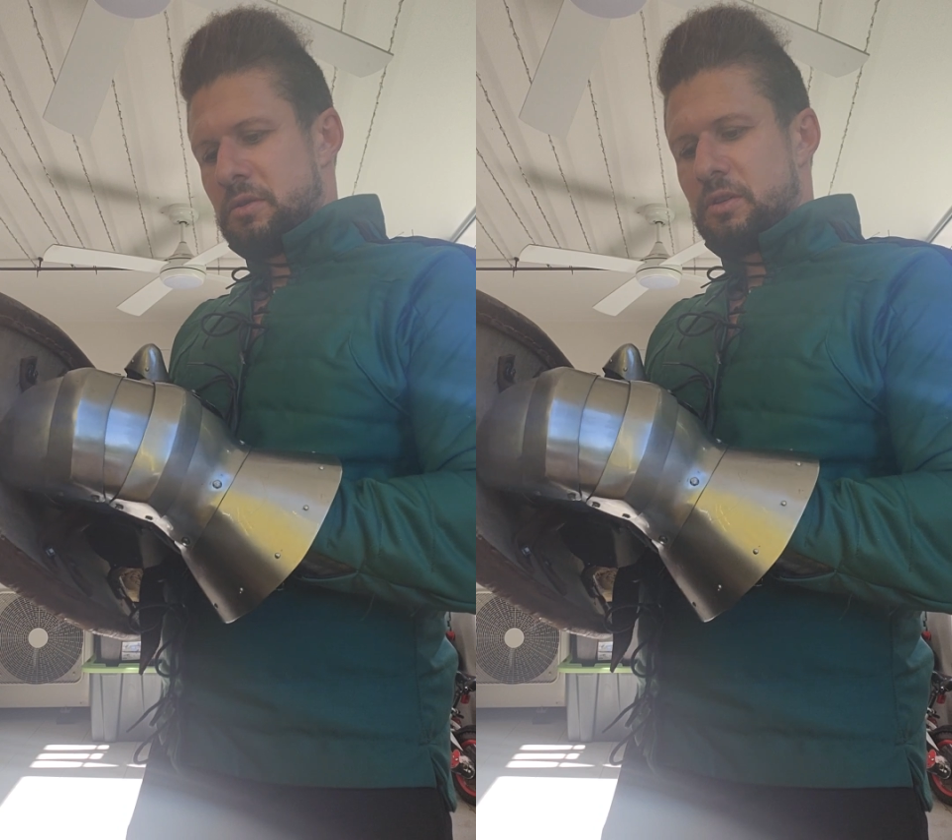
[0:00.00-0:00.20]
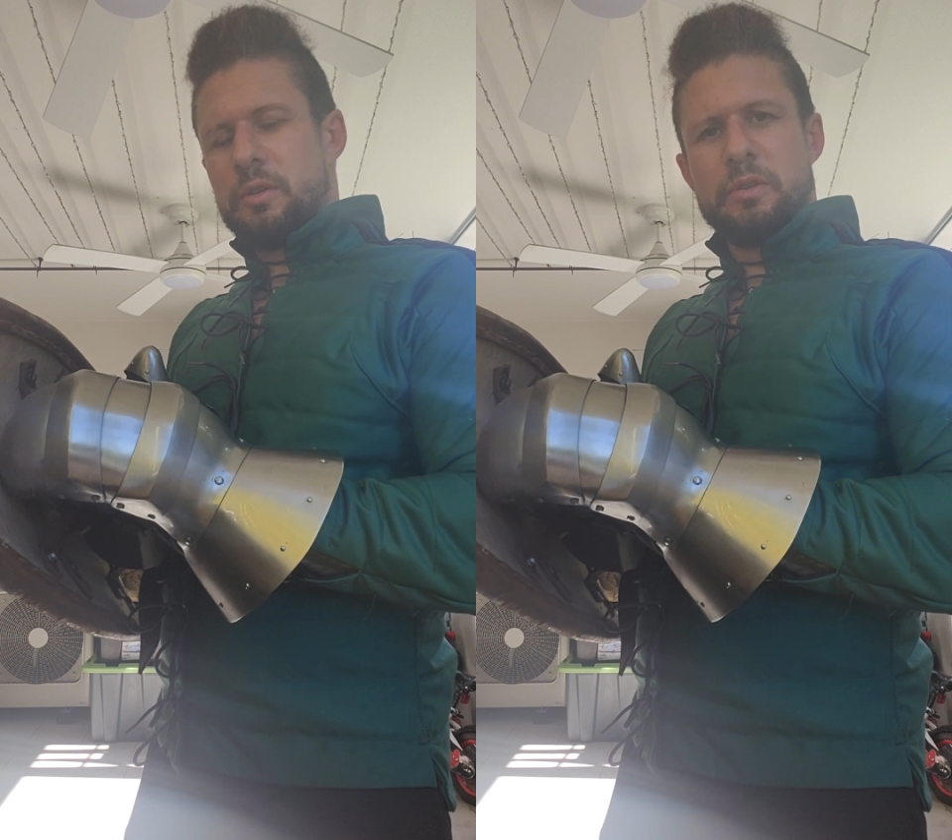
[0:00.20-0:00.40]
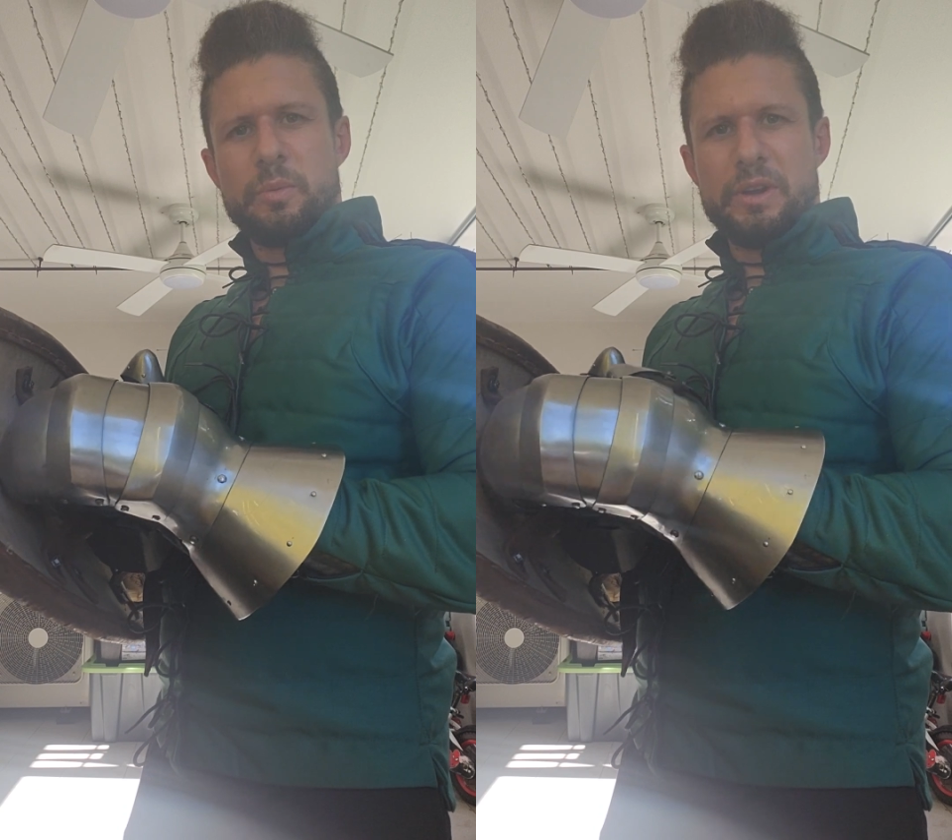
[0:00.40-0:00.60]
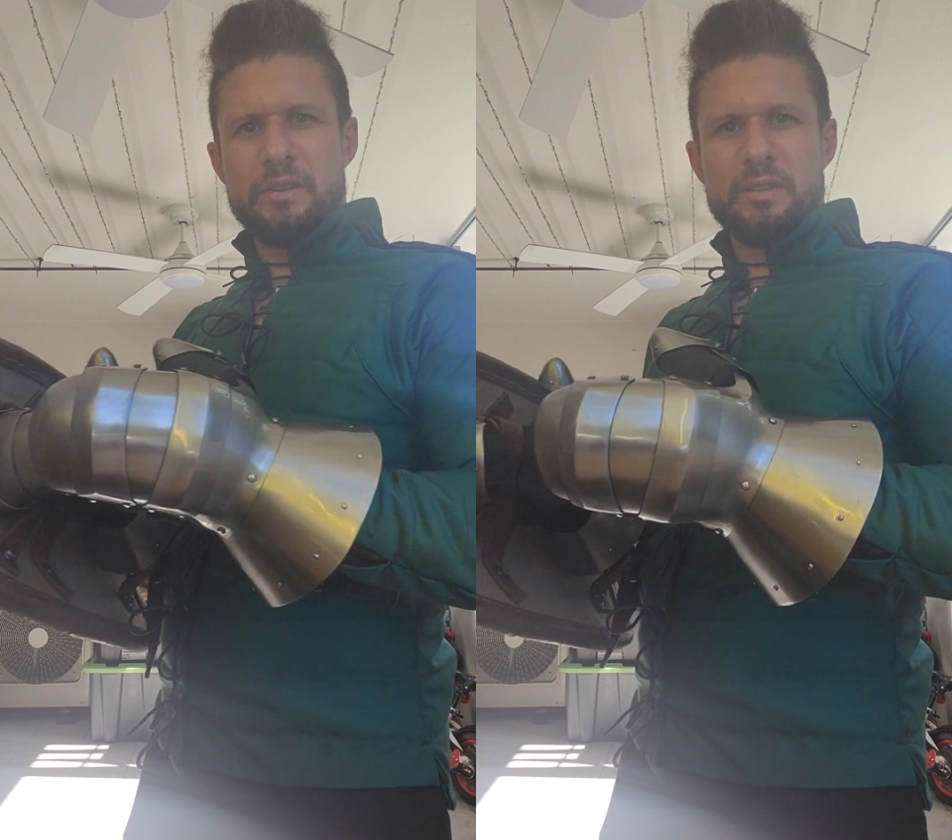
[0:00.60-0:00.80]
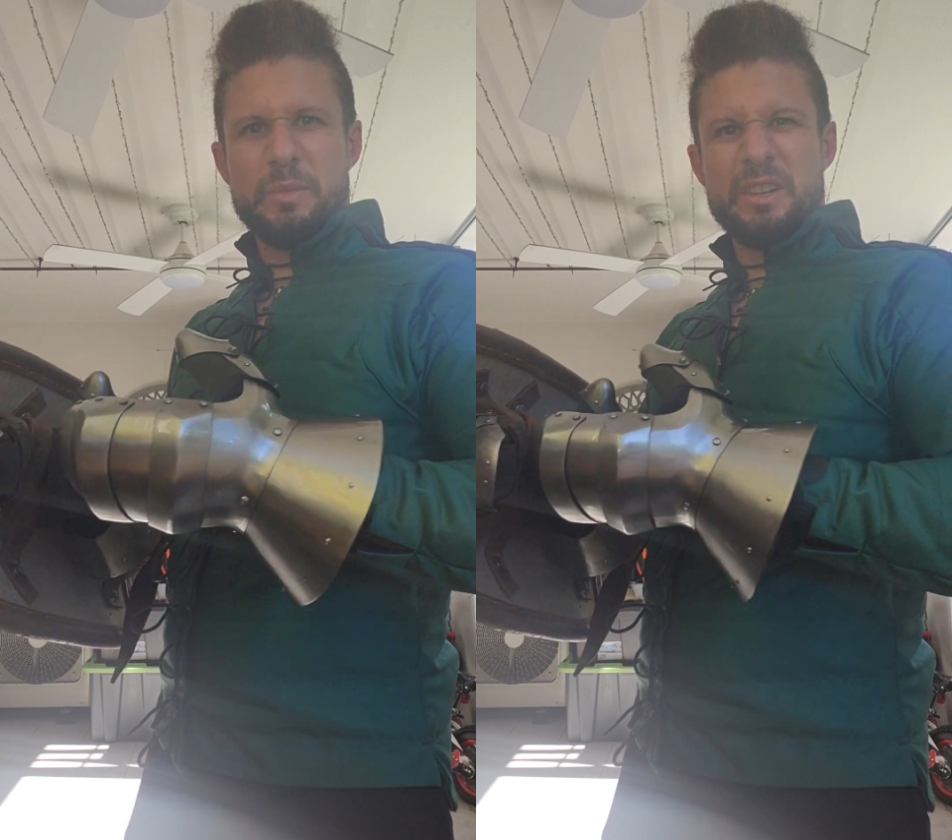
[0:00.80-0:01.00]
go with wearing
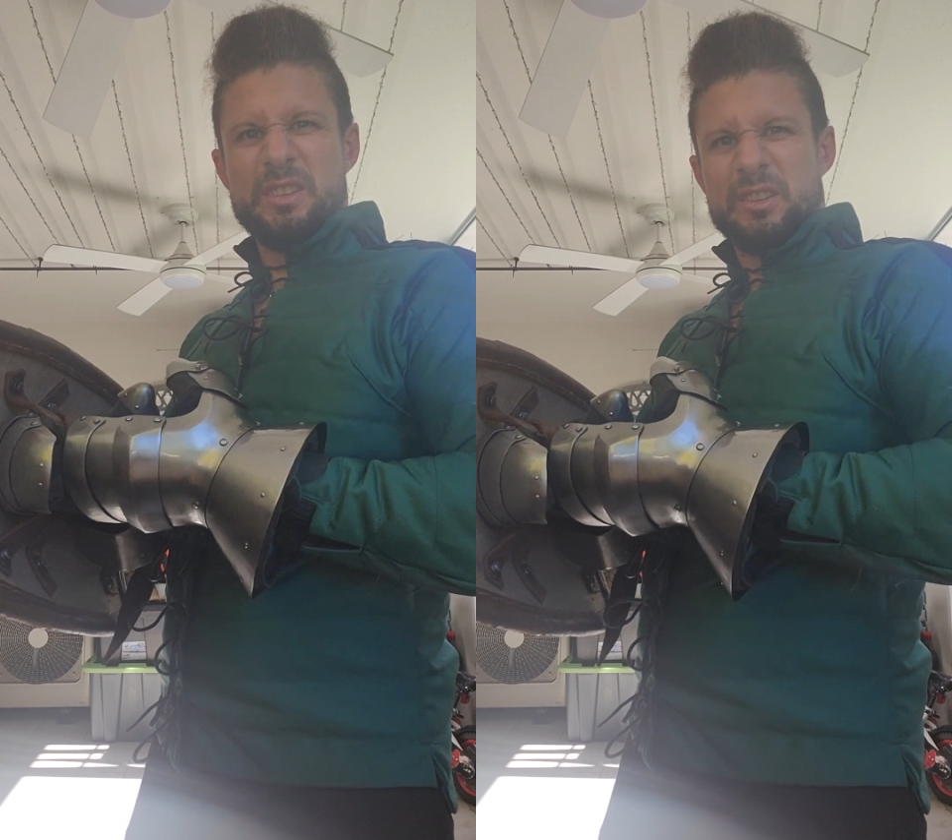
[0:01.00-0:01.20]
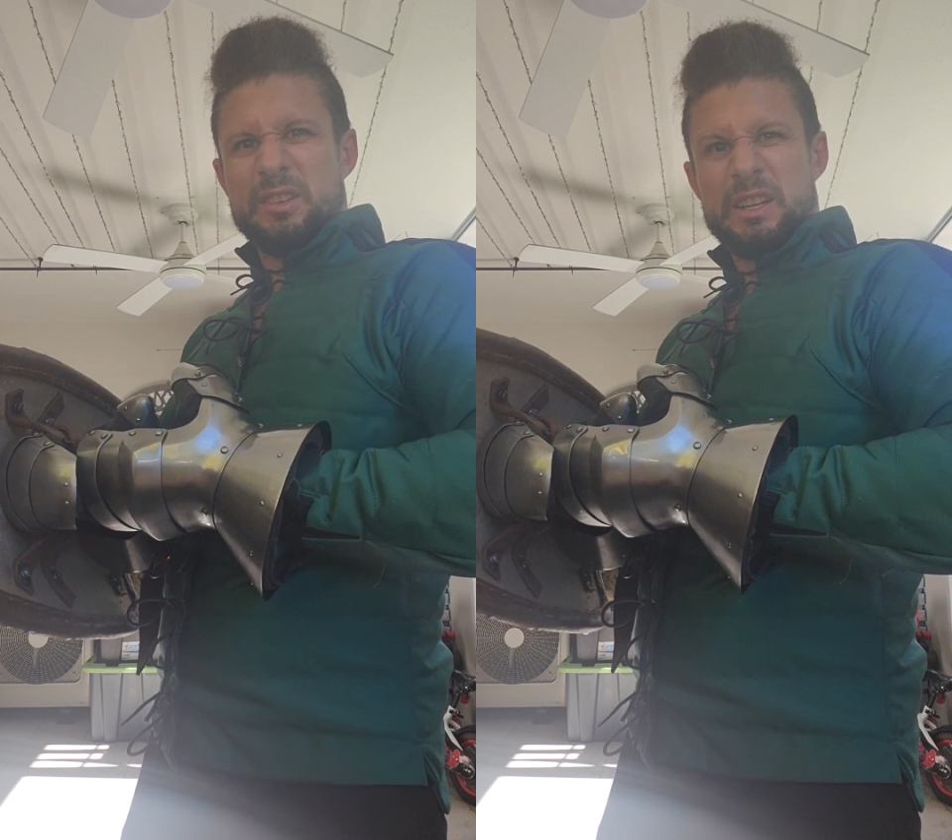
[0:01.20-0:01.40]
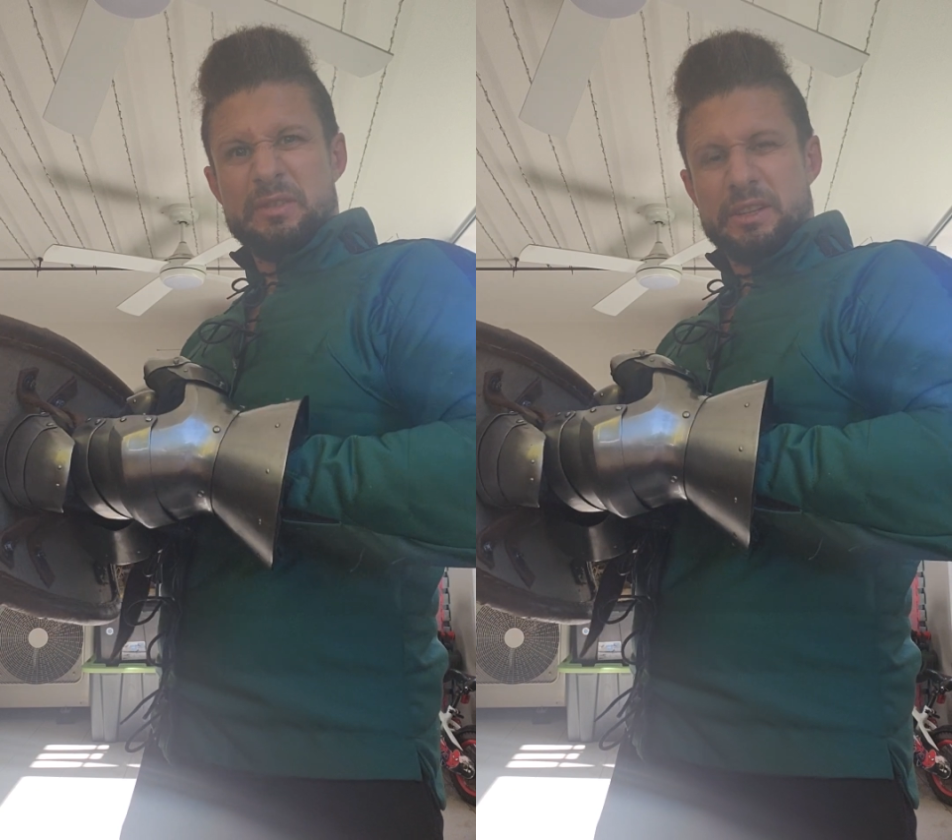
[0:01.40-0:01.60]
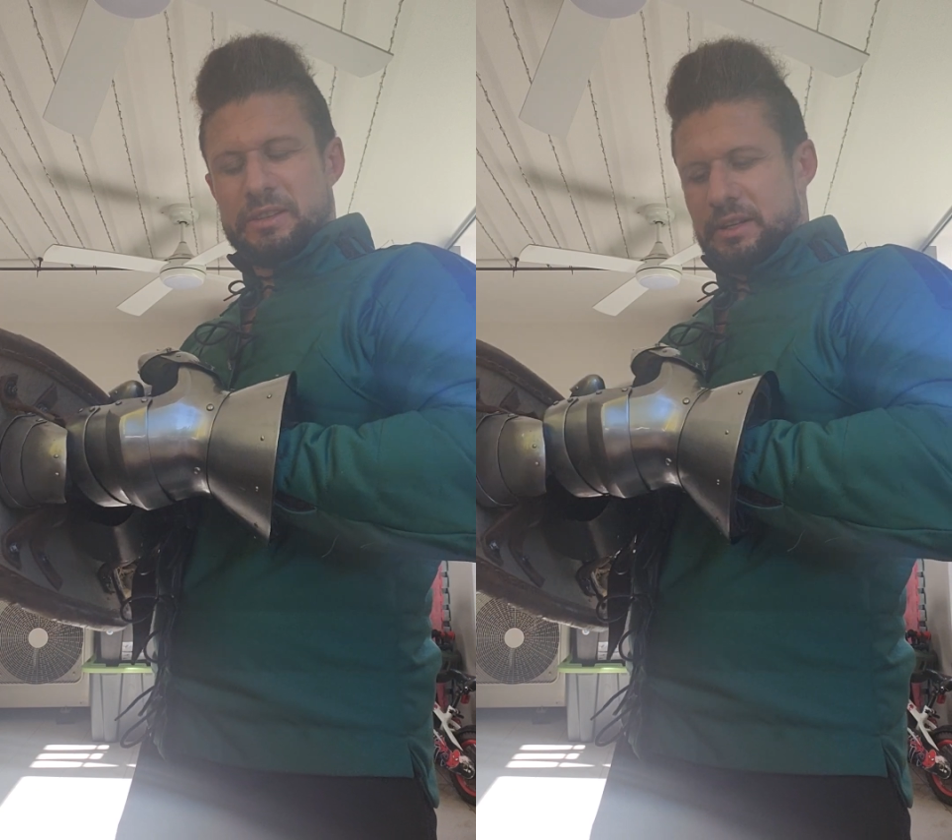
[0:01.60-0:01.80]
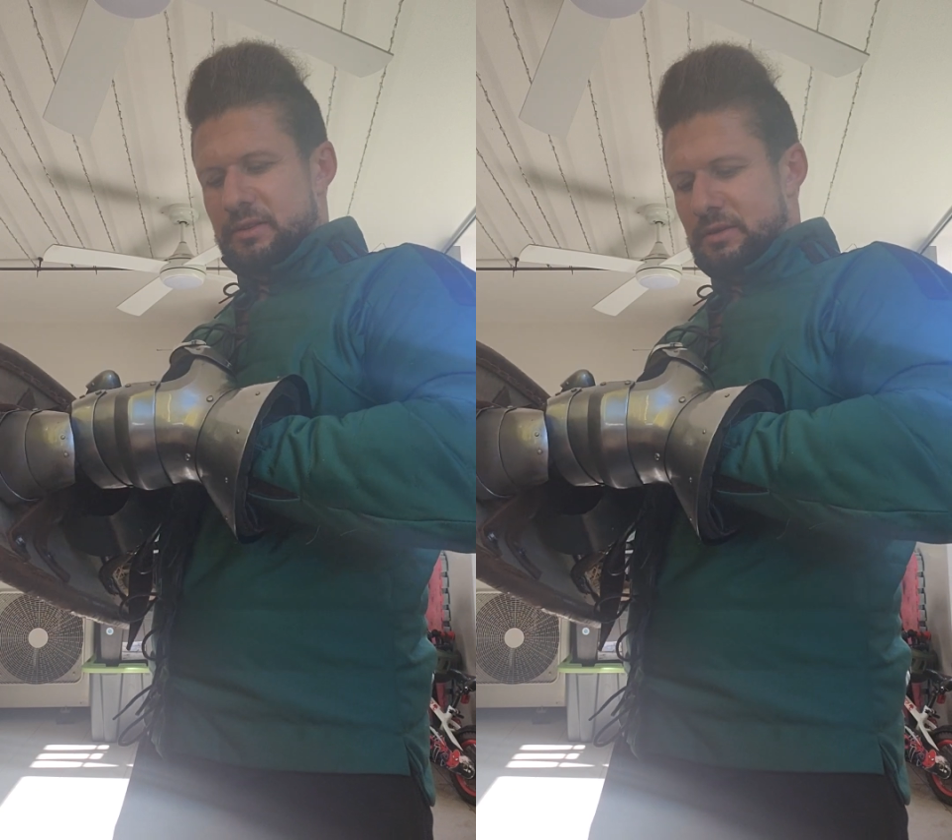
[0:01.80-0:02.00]
some gloves
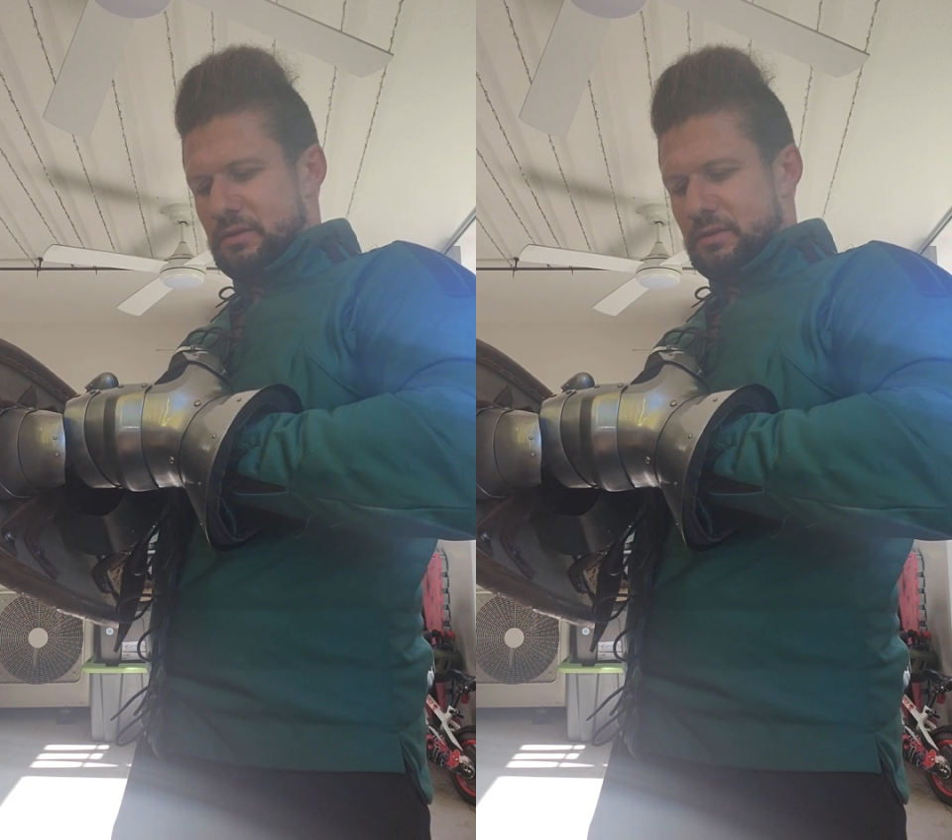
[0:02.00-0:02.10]
underneath,